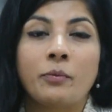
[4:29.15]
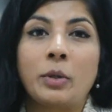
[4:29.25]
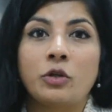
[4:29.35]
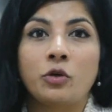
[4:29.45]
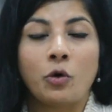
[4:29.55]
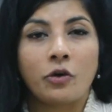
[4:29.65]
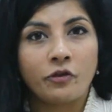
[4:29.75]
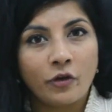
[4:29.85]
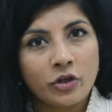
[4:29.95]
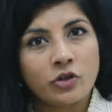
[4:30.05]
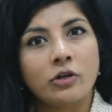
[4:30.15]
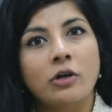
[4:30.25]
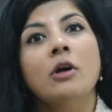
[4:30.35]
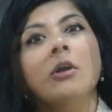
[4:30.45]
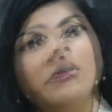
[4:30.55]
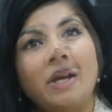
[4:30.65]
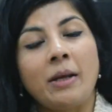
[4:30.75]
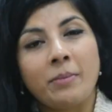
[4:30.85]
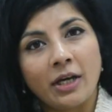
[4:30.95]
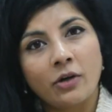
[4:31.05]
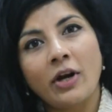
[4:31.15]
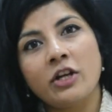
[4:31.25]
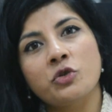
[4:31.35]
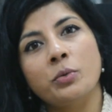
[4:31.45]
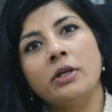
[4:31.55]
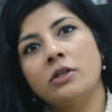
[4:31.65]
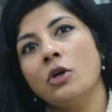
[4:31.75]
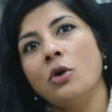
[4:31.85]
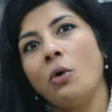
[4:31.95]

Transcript: whether you're a fresher, an M B A graduate,